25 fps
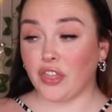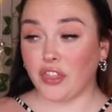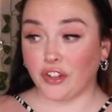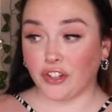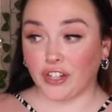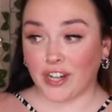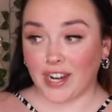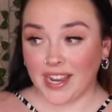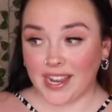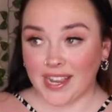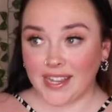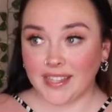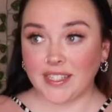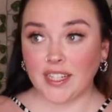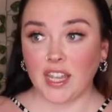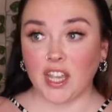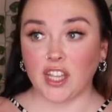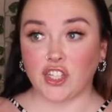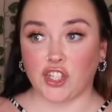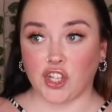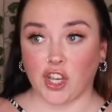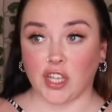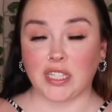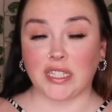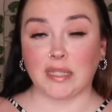There is
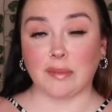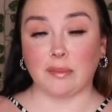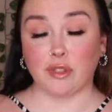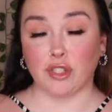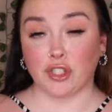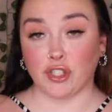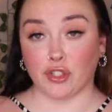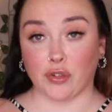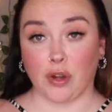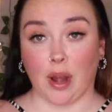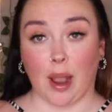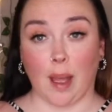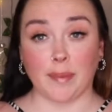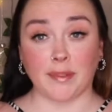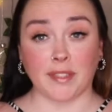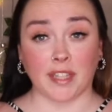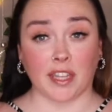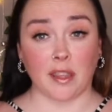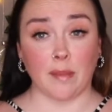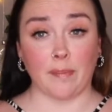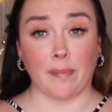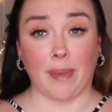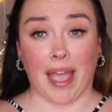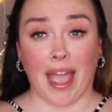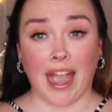adjustable straps at
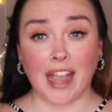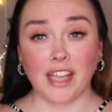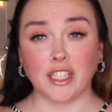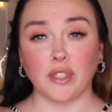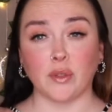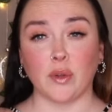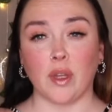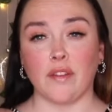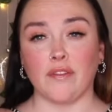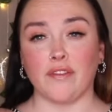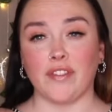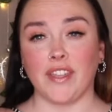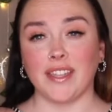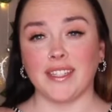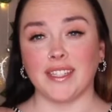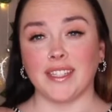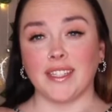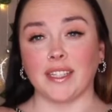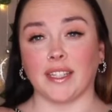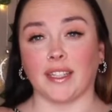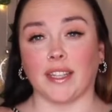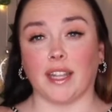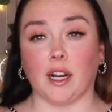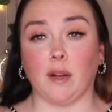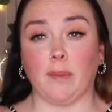the back. So if this is
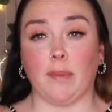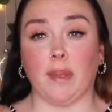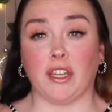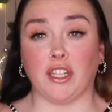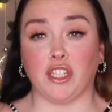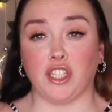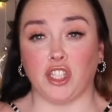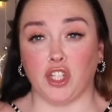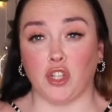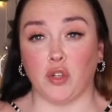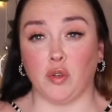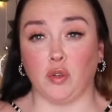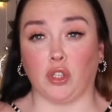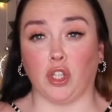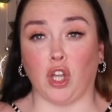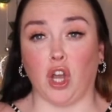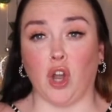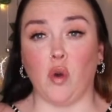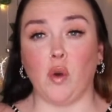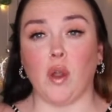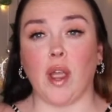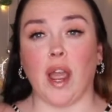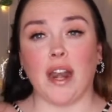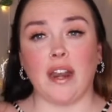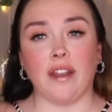a little bit too
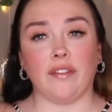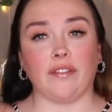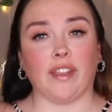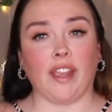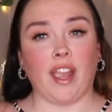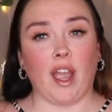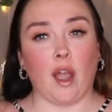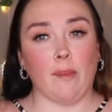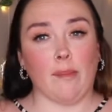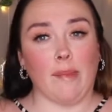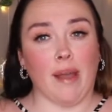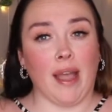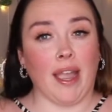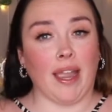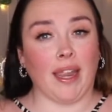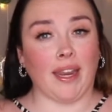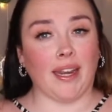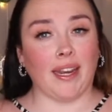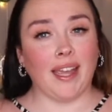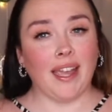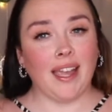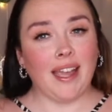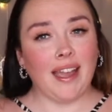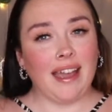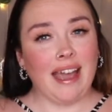low, kind of like how
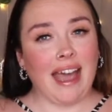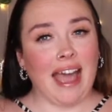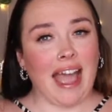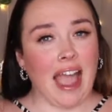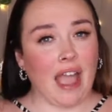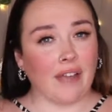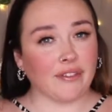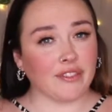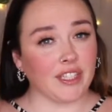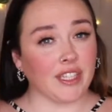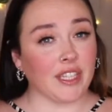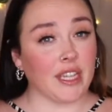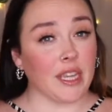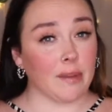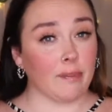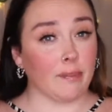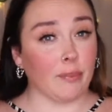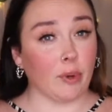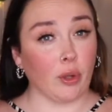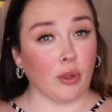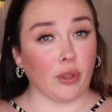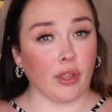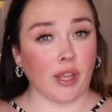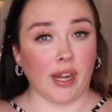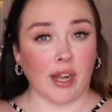mine, I have to keep
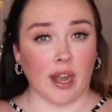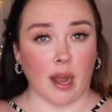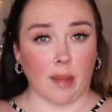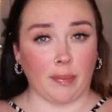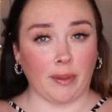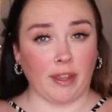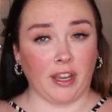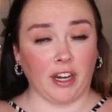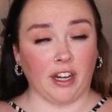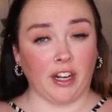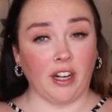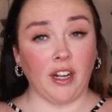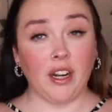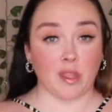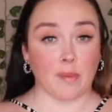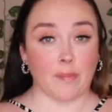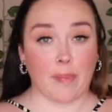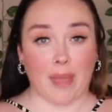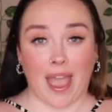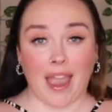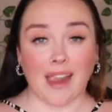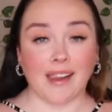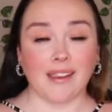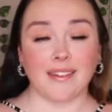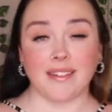pulling it up here. The
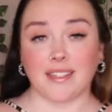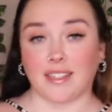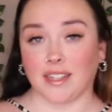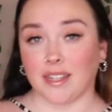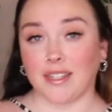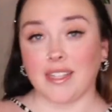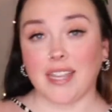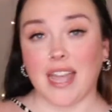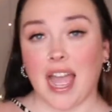back does